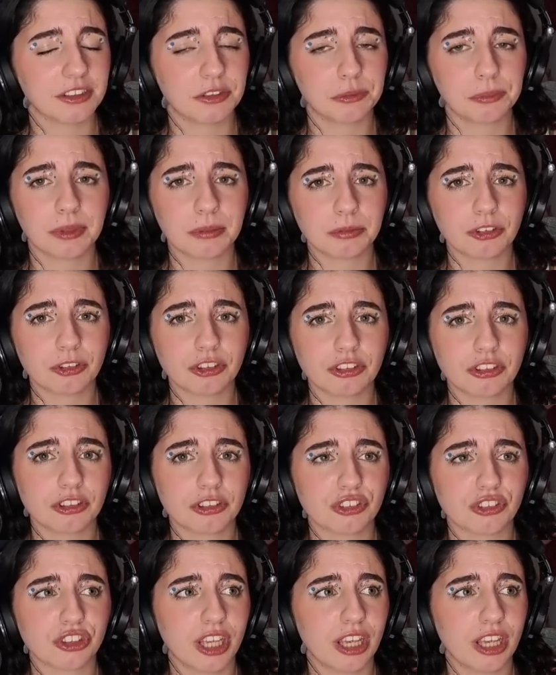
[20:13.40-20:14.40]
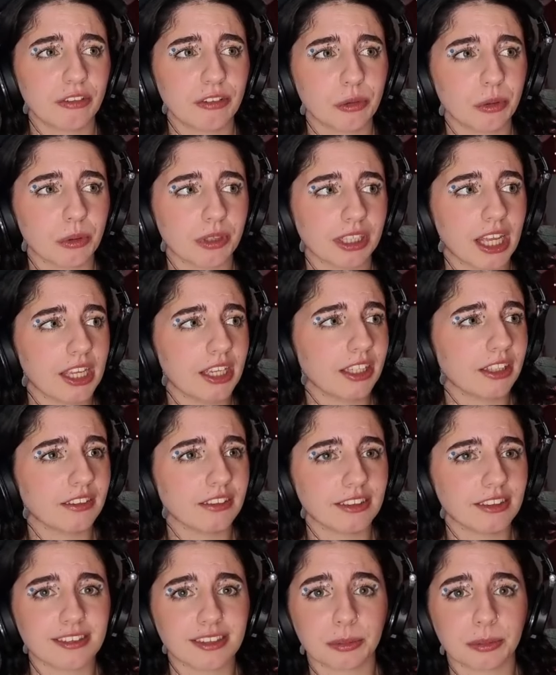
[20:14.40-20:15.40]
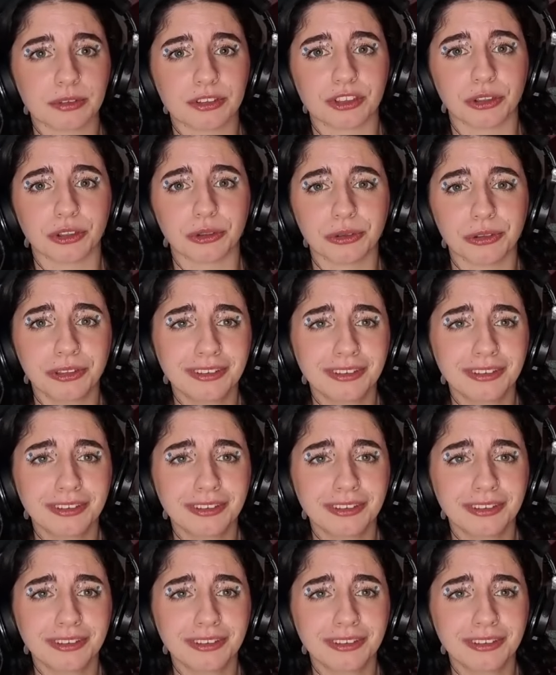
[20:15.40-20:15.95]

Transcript: Is Pip just gonna see everyone naked this episode?